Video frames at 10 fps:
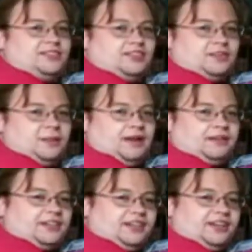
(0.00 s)
since about
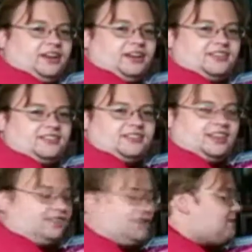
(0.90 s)
kindergarten since the
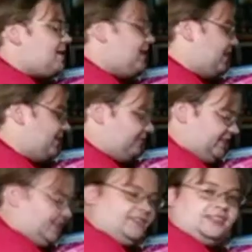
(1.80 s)
last time I had
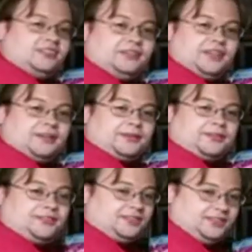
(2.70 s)
either of these flavors.